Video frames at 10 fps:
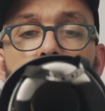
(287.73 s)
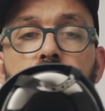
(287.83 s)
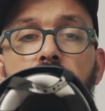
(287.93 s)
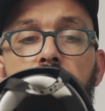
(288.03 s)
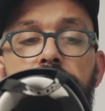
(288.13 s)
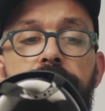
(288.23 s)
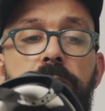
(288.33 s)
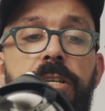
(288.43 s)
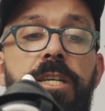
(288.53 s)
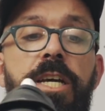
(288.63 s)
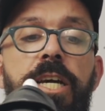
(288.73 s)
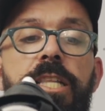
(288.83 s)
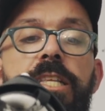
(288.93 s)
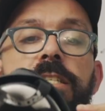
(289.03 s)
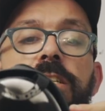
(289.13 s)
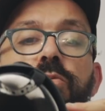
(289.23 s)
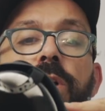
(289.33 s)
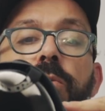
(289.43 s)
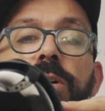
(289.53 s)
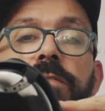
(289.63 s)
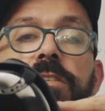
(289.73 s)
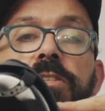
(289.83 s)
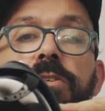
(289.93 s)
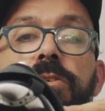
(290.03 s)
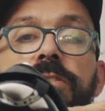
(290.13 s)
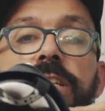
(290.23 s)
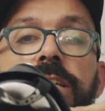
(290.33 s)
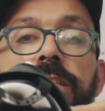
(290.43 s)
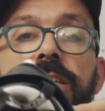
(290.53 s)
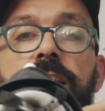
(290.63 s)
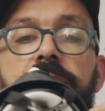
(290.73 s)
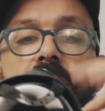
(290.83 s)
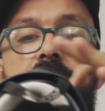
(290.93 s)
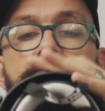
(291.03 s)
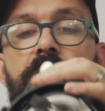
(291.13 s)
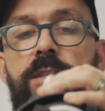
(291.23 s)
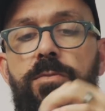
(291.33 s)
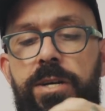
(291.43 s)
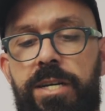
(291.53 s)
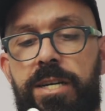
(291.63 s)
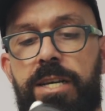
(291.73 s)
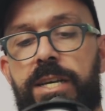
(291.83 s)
look from the front, this is where one of the screws is, and then the other one,